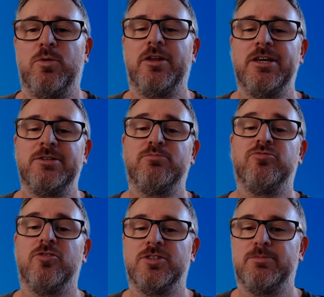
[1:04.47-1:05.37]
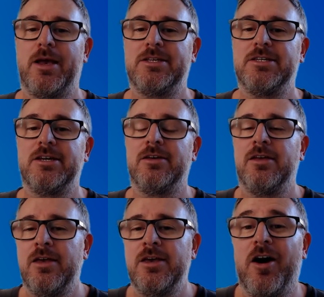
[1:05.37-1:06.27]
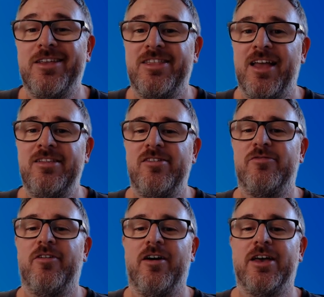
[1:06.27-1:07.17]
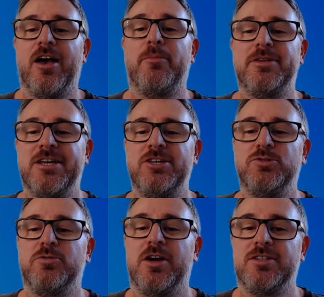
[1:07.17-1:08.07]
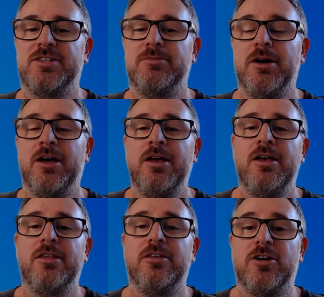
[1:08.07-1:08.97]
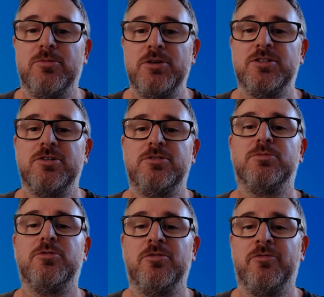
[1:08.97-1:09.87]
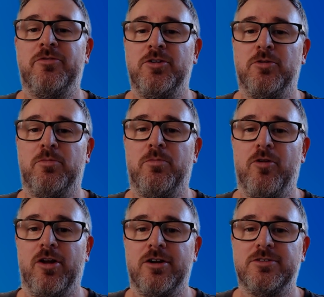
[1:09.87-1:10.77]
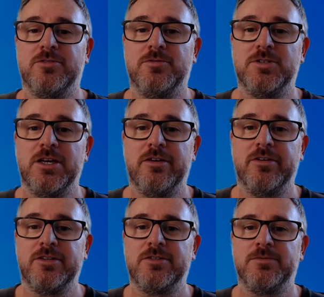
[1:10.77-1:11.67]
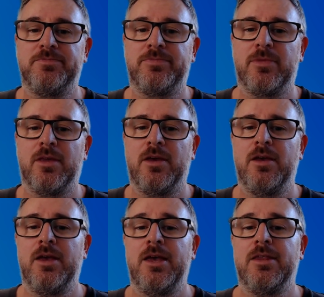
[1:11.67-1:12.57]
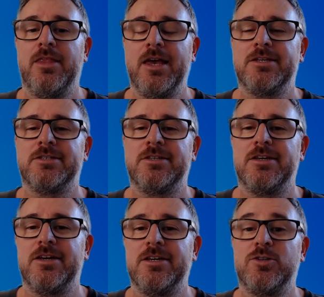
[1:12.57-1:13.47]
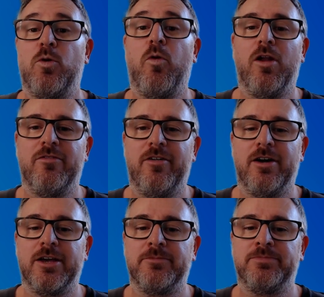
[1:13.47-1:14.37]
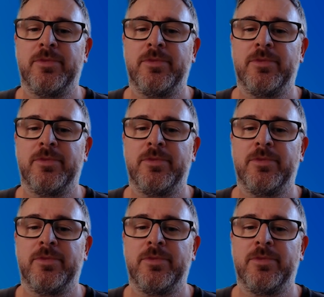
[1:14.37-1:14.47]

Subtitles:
one is prospecting, identifying a potential customer that could be suitable for your product or service. Next is qualifying,